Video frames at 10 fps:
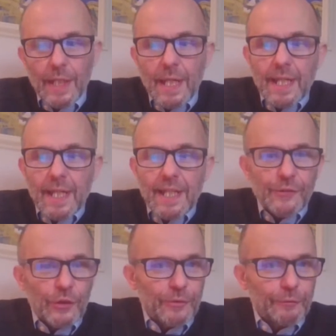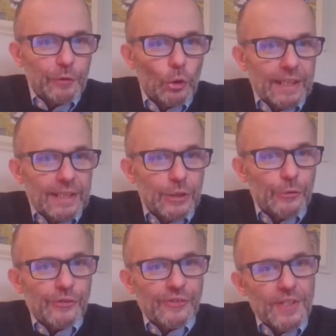in terms of your EU
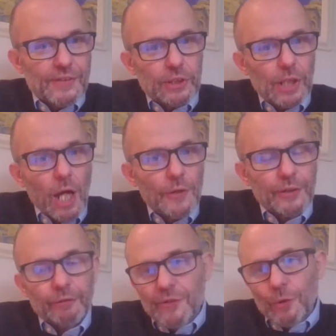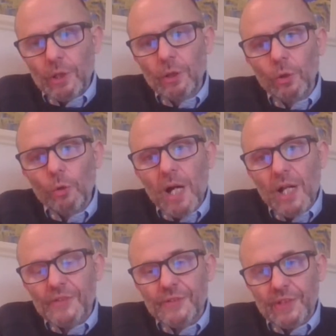studies at undergraduate or
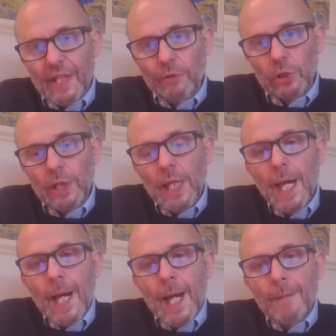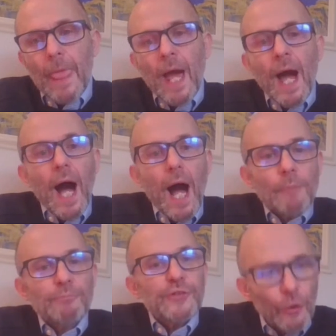master's level.
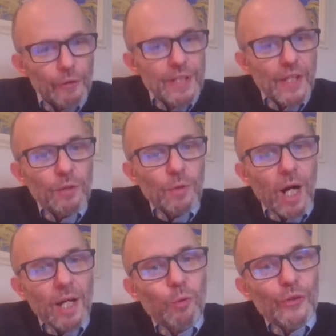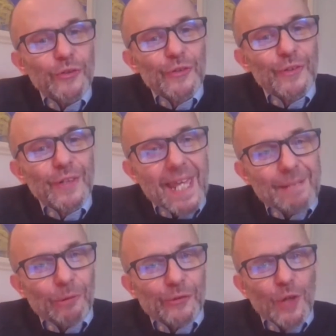I'm sorry that I wasn't
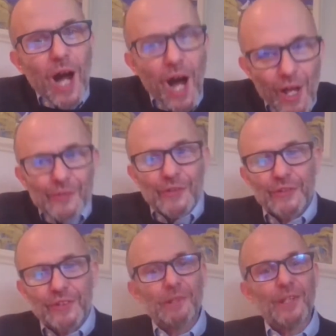able to answer some of